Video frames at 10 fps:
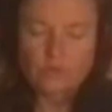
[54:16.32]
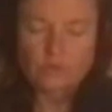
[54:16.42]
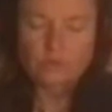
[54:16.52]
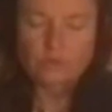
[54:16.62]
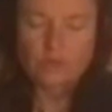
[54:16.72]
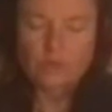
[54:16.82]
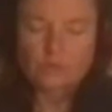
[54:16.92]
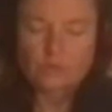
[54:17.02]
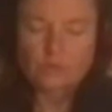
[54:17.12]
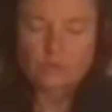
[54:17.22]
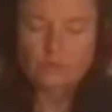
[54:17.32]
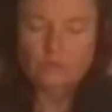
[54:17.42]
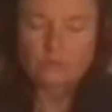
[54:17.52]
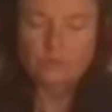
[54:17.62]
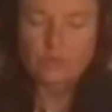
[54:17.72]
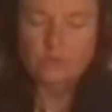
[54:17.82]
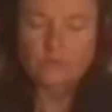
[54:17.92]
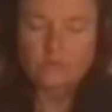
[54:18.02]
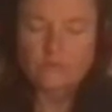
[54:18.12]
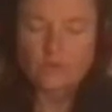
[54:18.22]
united in that one,
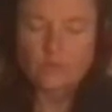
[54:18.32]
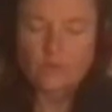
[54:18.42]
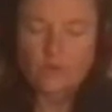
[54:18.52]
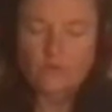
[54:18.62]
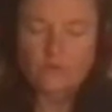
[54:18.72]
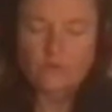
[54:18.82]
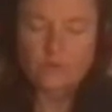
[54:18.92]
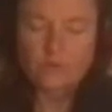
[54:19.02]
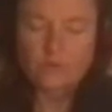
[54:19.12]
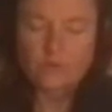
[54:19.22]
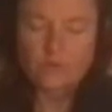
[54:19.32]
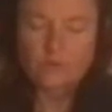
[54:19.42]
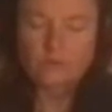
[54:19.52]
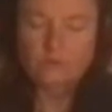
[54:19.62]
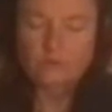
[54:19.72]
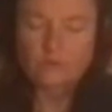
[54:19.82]
makes them very powerful that way.